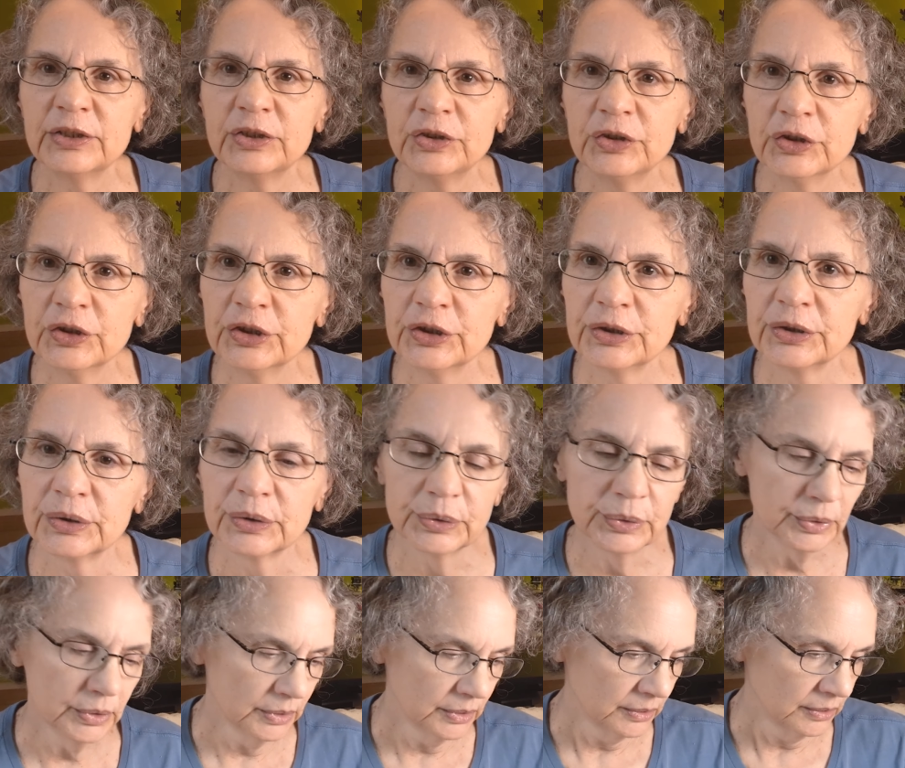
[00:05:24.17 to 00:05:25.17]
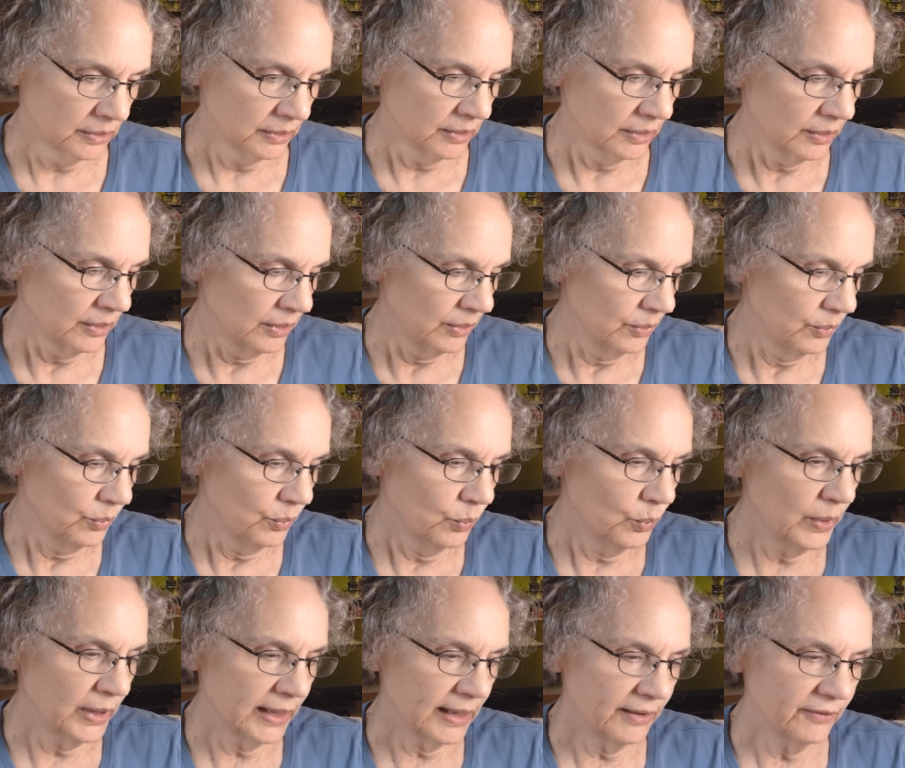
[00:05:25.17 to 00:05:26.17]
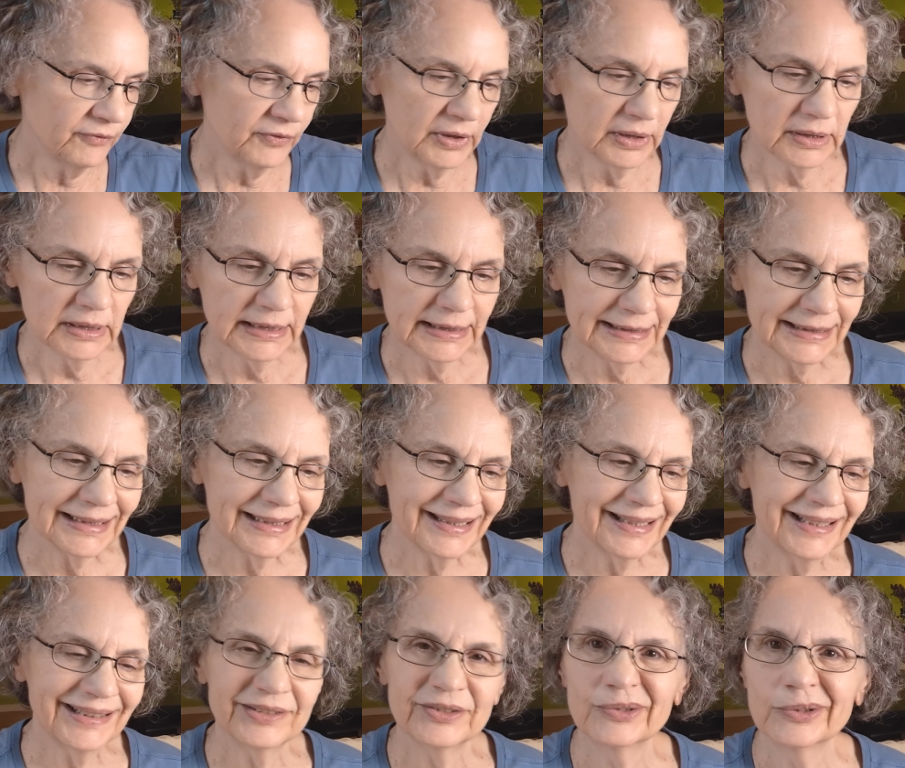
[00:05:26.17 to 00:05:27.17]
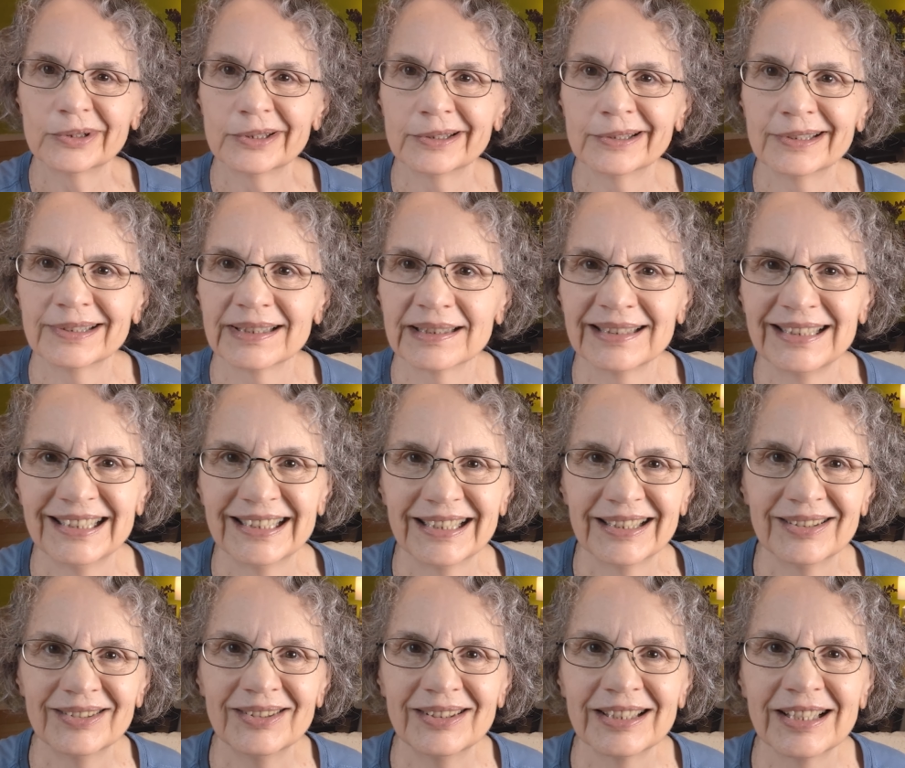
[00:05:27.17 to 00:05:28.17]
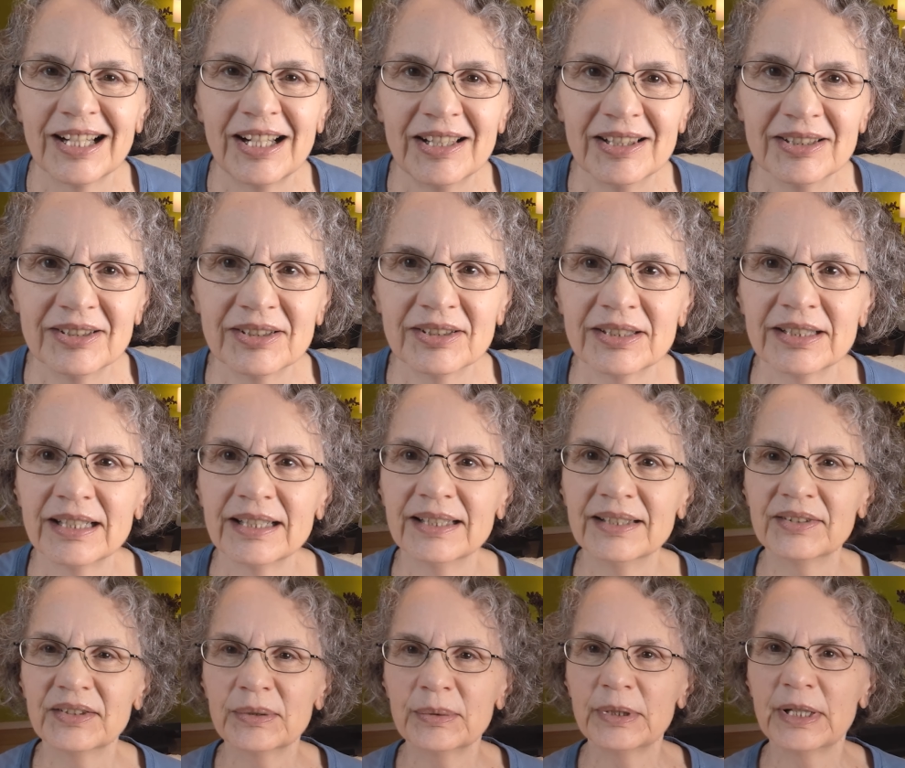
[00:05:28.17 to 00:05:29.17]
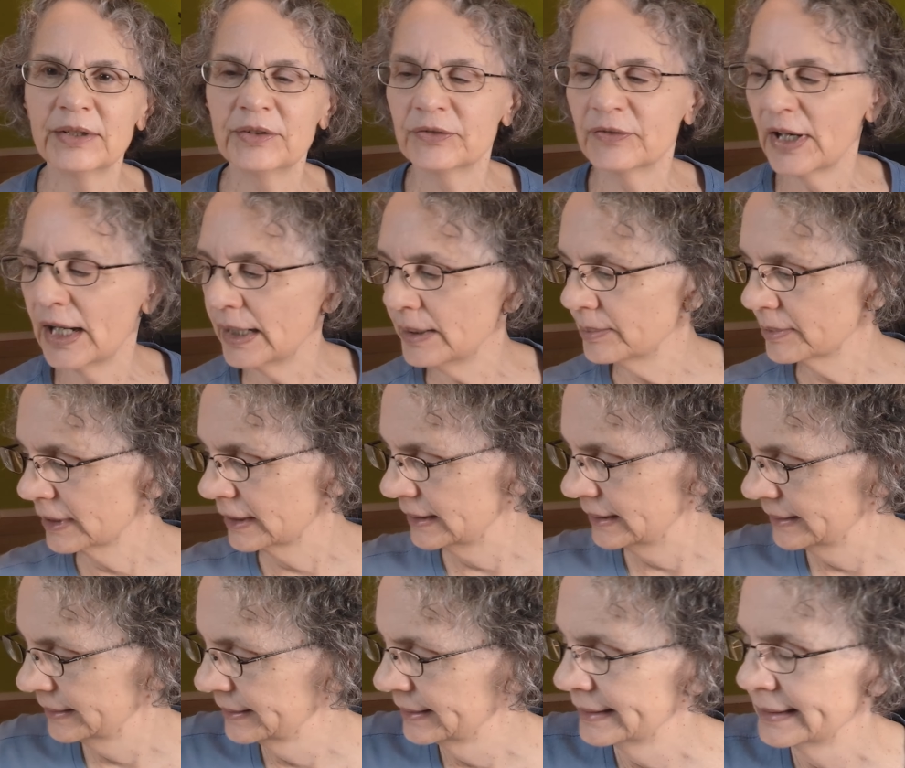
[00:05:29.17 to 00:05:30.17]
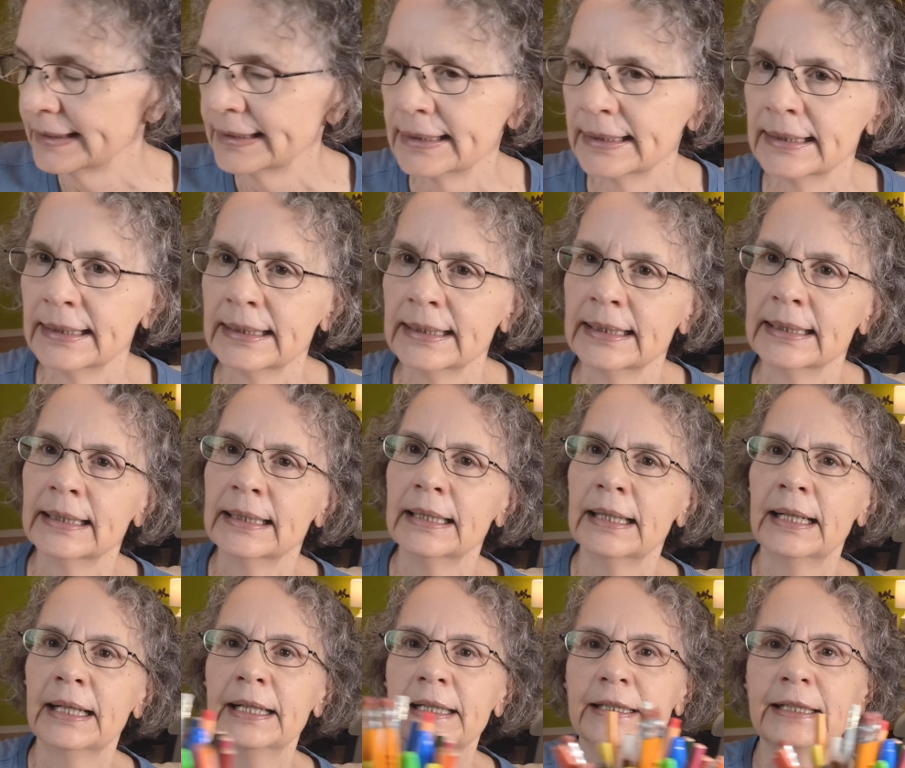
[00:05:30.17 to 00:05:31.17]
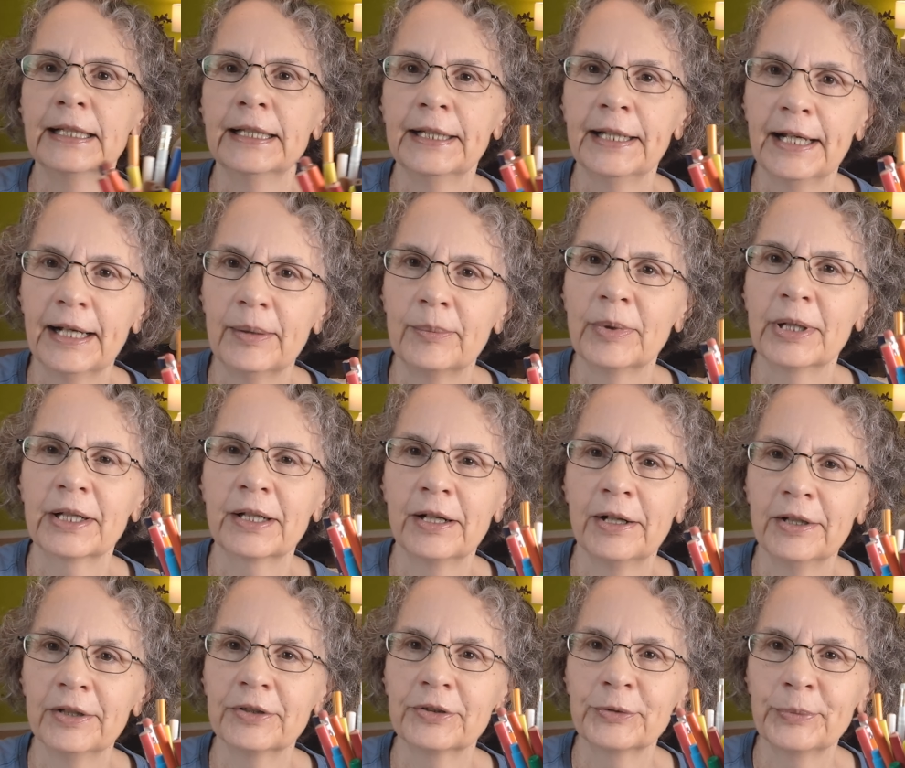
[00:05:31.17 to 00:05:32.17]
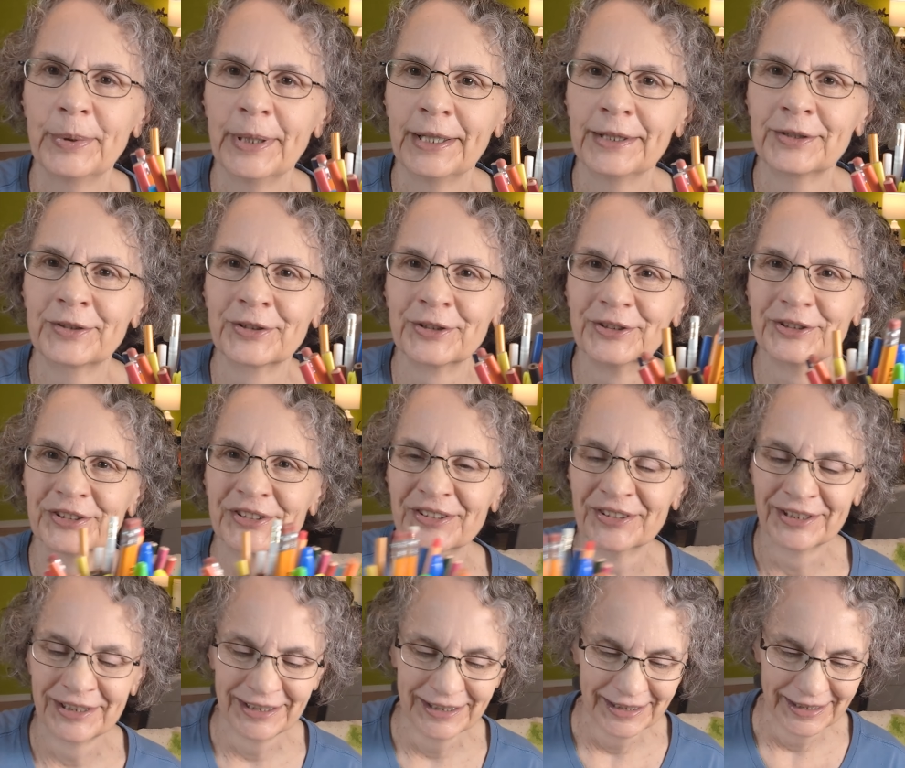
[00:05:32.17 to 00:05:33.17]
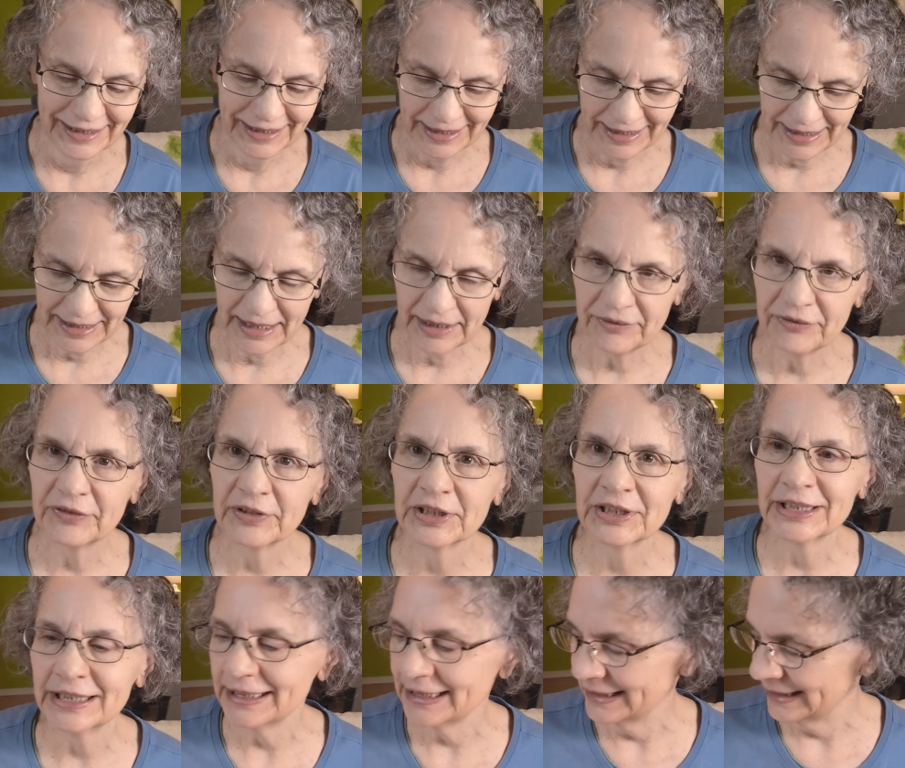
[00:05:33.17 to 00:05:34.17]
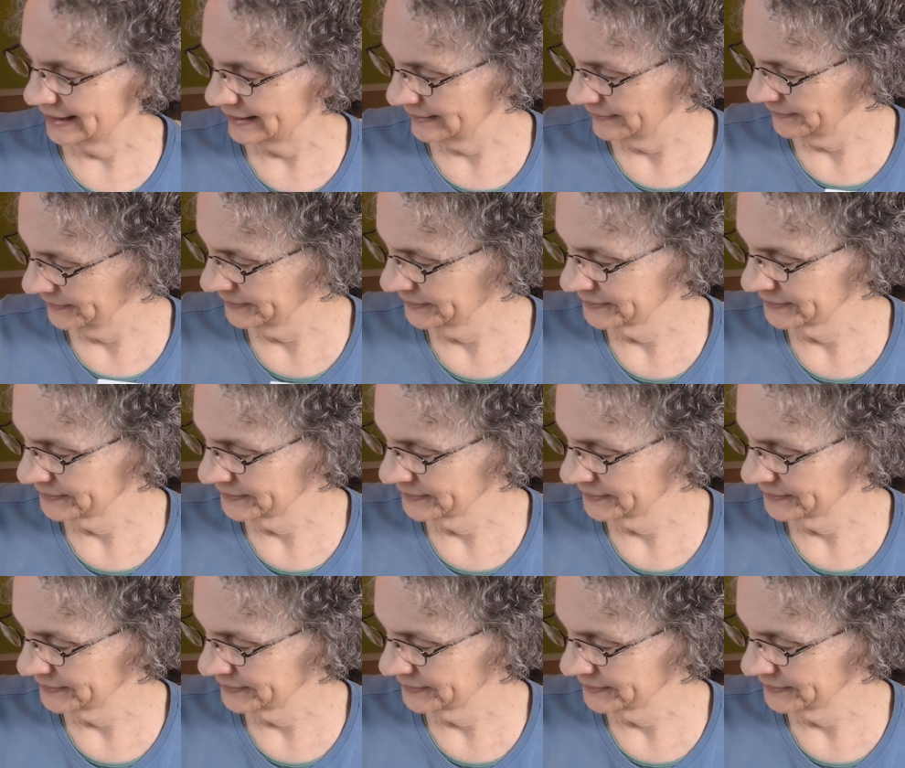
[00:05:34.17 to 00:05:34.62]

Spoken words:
do when I feel like, you know, the color isn't as vibrant, I get out my colored pencils and I fill it in.